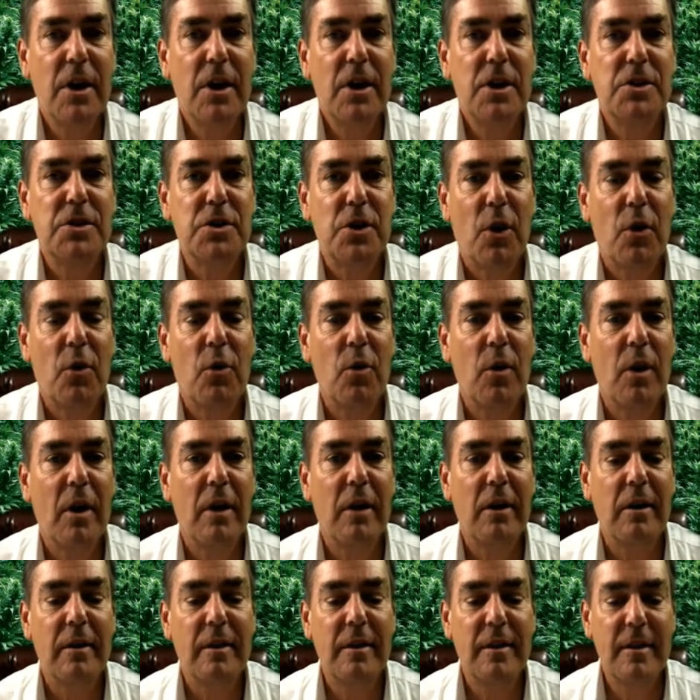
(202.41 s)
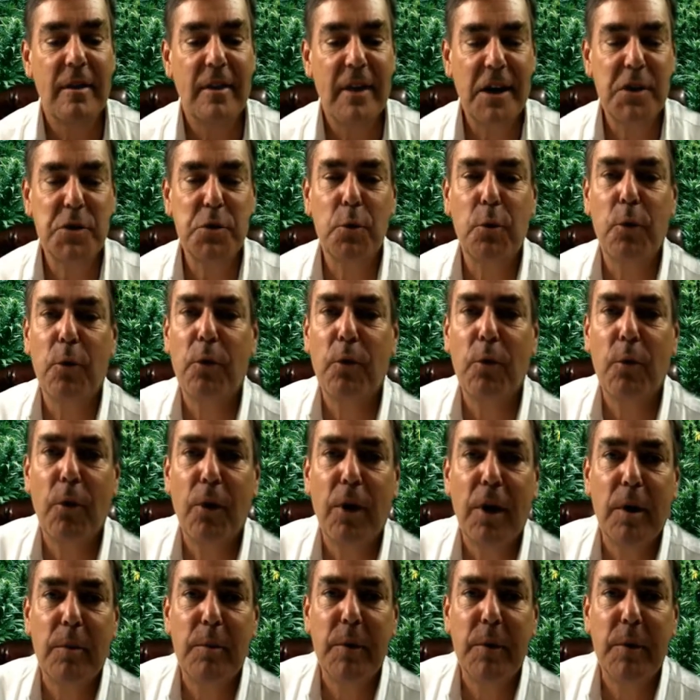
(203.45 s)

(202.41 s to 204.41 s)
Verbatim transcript: So that's what we're going